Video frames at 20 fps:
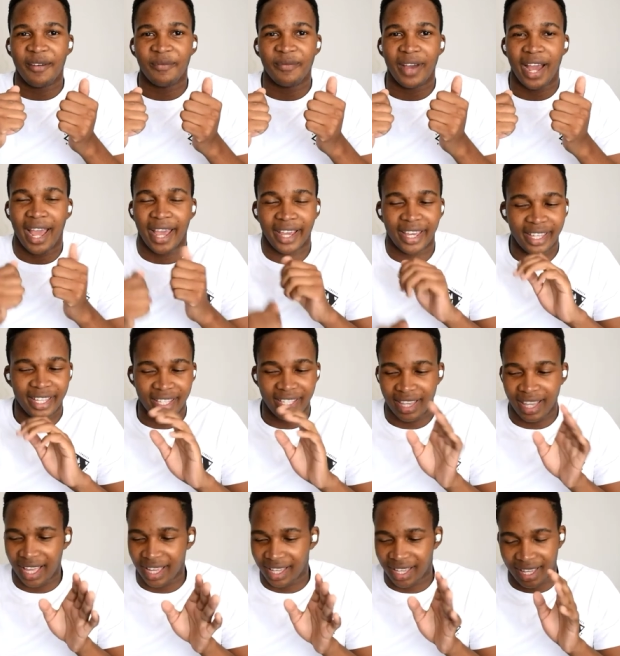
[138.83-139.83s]
um, I
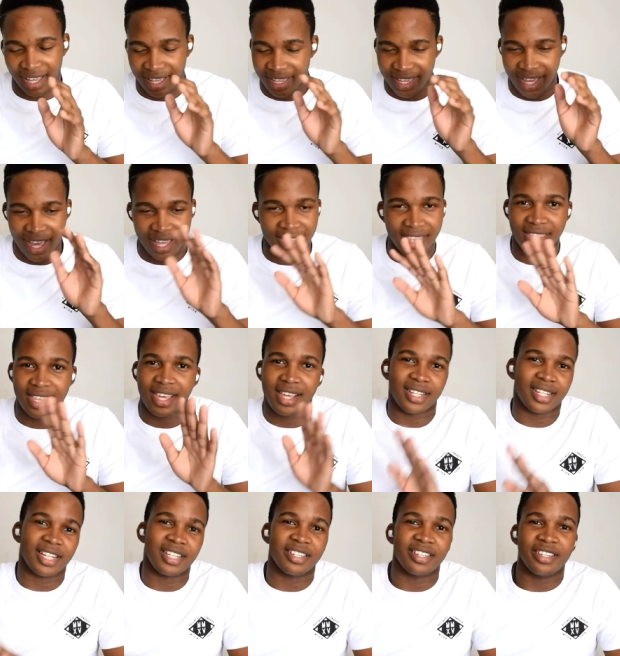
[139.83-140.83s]
really like. Yeah,
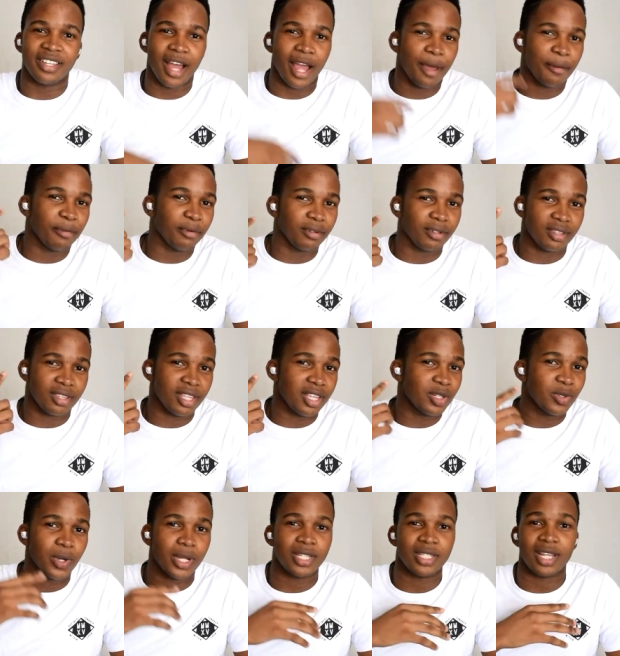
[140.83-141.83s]
it's
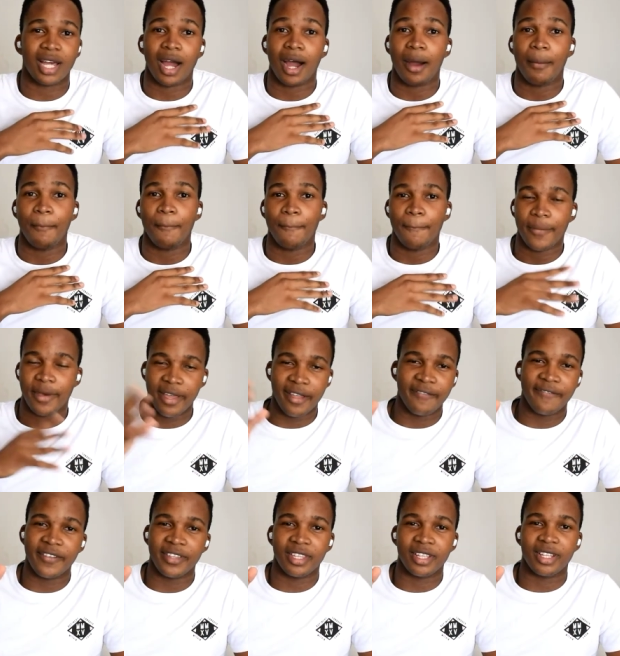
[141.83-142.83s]
undeniable. These ones are
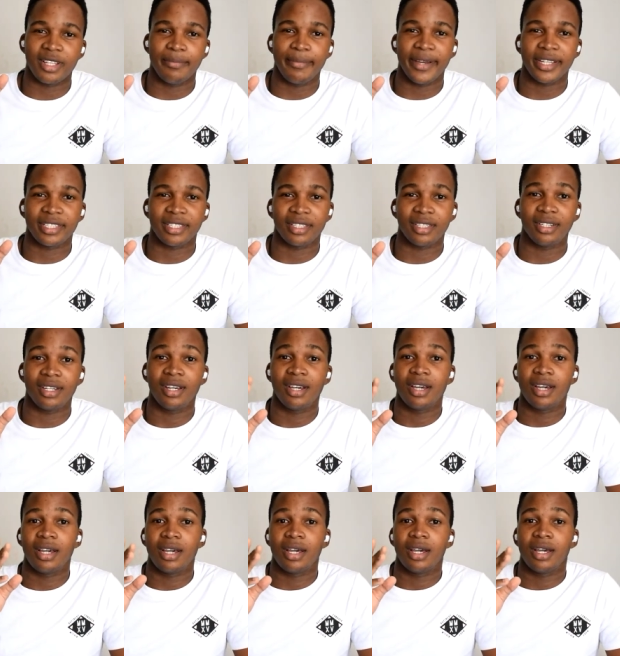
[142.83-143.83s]
infinitely better.